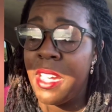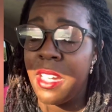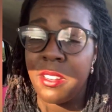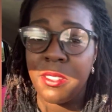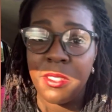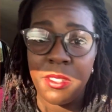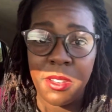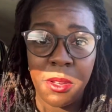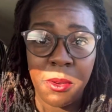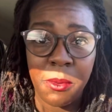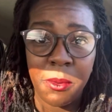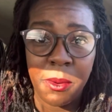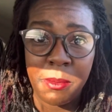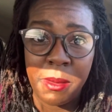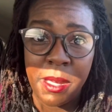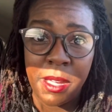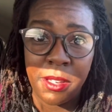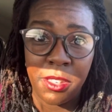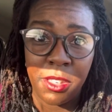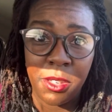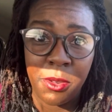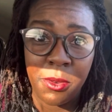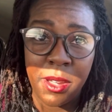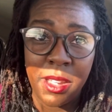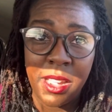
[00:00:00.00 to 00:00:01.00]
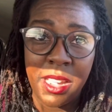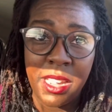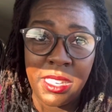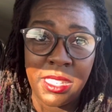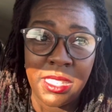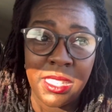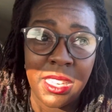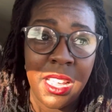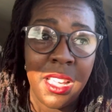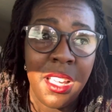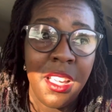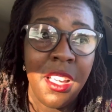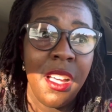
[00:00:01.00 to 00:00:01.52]
And I don't know about you
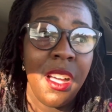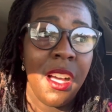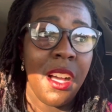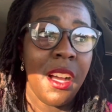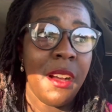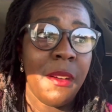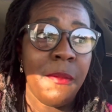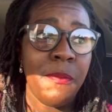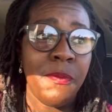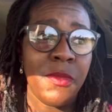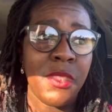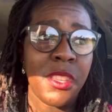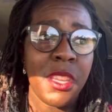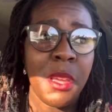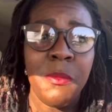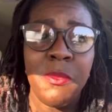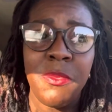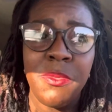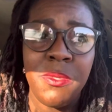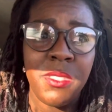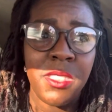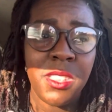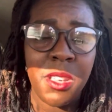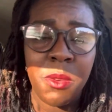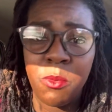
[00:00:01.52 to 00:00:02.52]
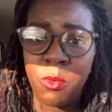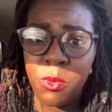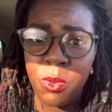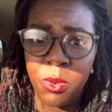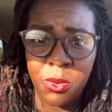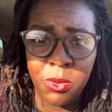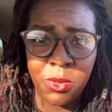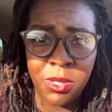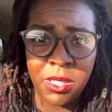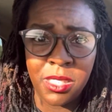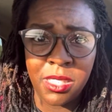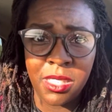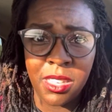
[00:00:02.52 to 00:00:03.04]
guys. Some
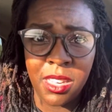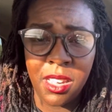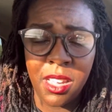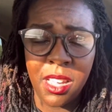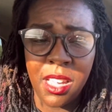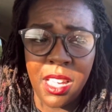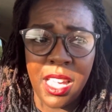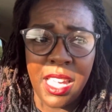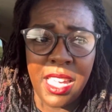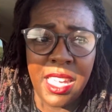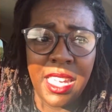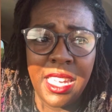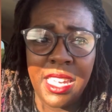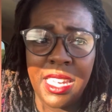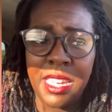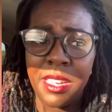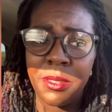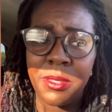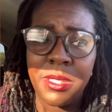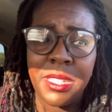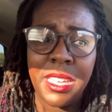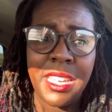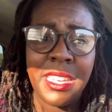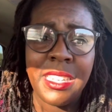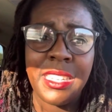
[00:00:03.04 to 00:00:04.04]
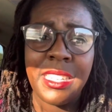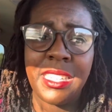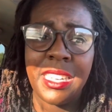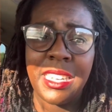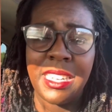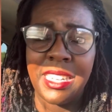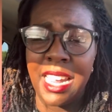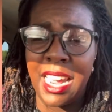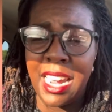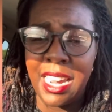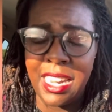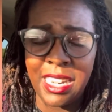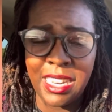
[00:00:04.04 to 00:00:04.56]
wounds He heals
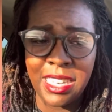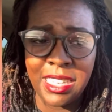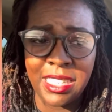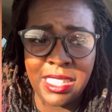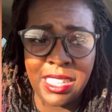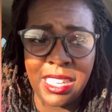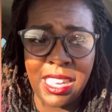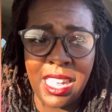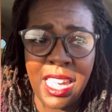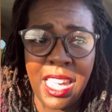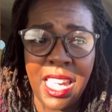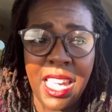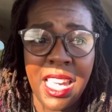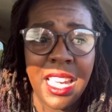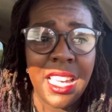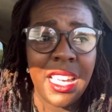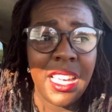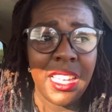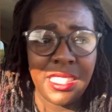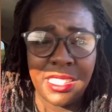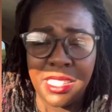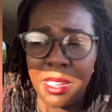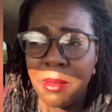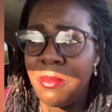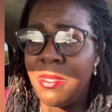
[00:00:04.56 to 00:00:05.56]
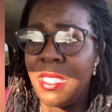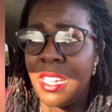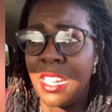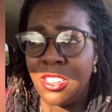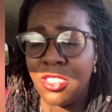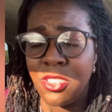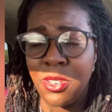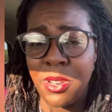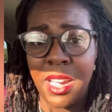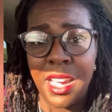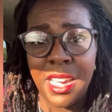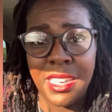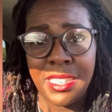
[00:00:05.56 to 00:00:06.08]
instantaneously, and some things,
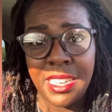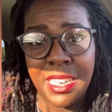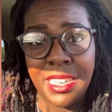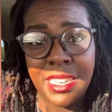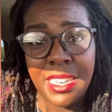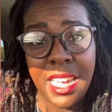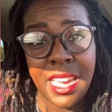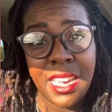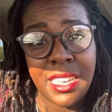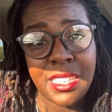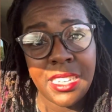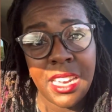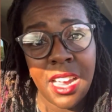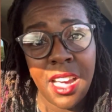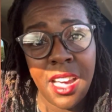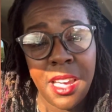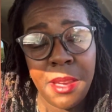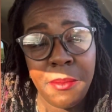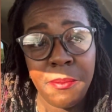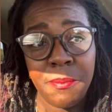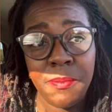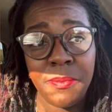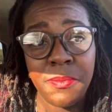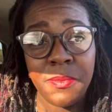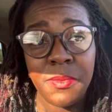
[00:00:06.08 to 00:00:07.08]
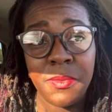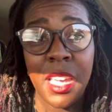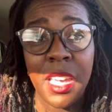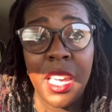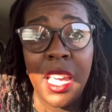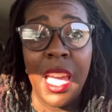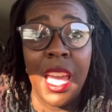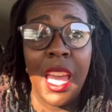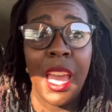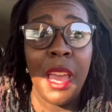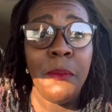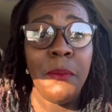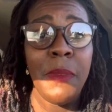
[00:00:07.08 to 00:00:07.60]
you guys, it takes time.
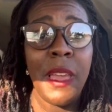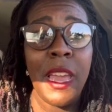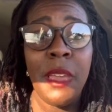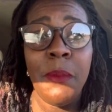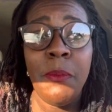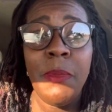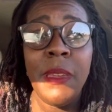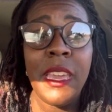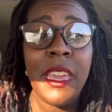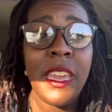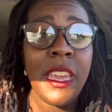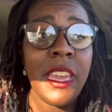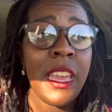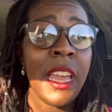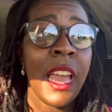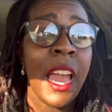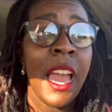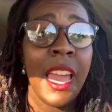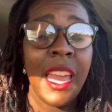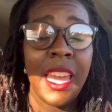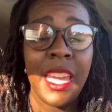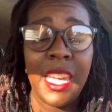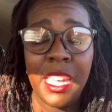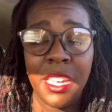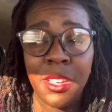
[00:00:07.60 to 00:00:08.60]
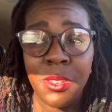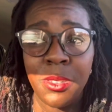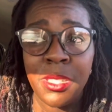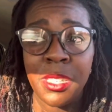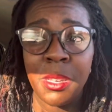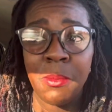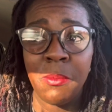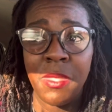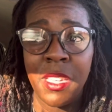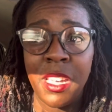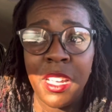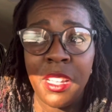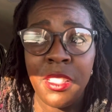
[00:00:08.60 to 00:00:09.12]
And maybe He heals
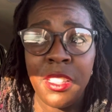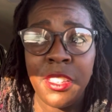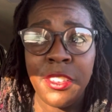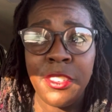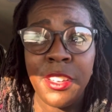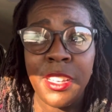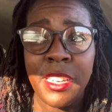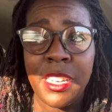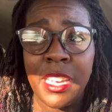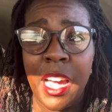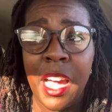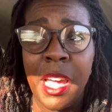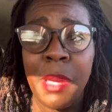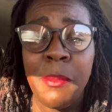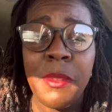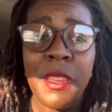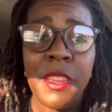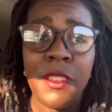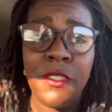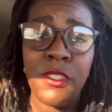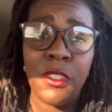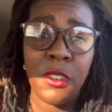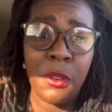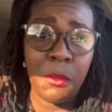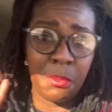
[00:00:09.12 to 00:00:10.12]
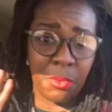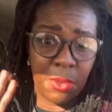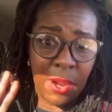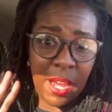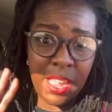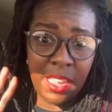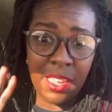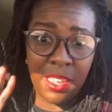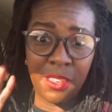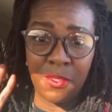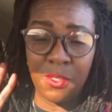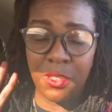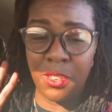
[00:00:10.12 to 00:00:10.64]
something a little at a time, gives you a
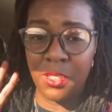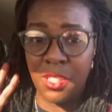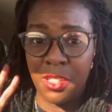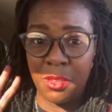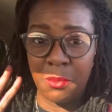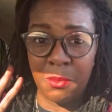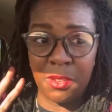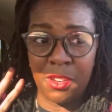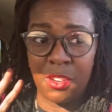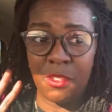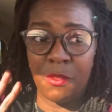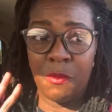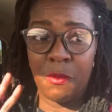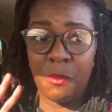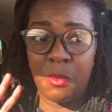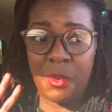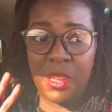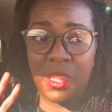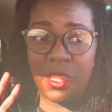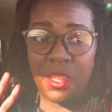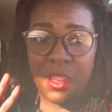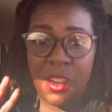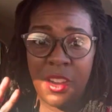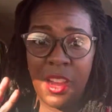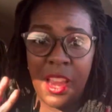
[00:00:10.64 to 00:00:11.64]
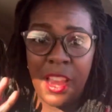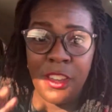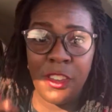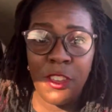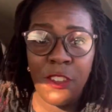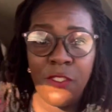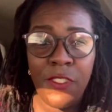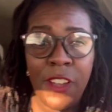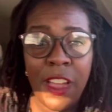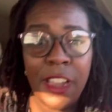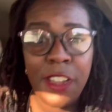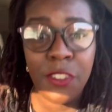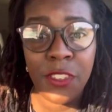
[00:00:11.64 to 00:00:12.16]
break, gives you a little bit of a breather, and you
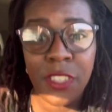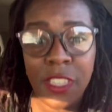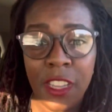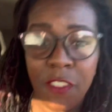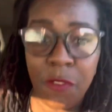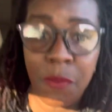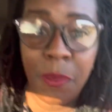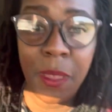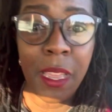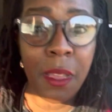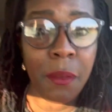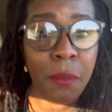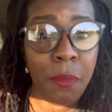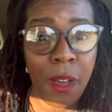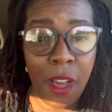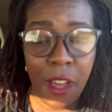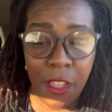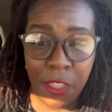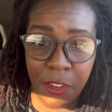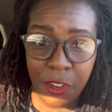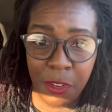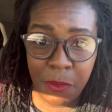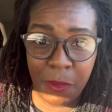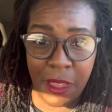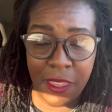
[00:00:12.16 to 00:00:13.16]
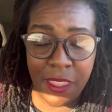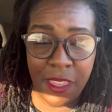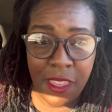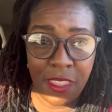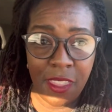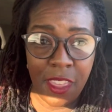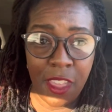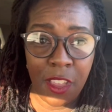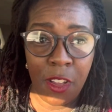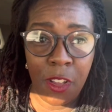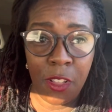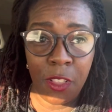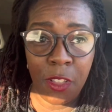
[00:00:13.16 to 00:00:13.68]
find yourself being bothered by that
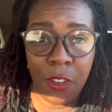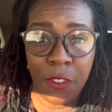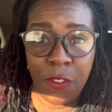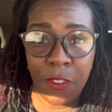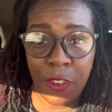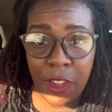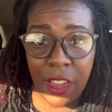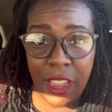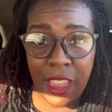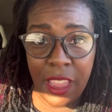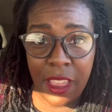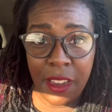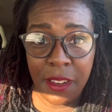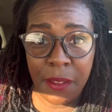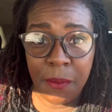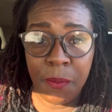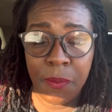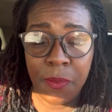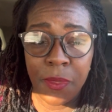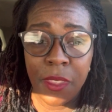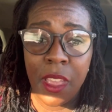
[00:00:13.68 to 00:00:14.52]
thing all over again.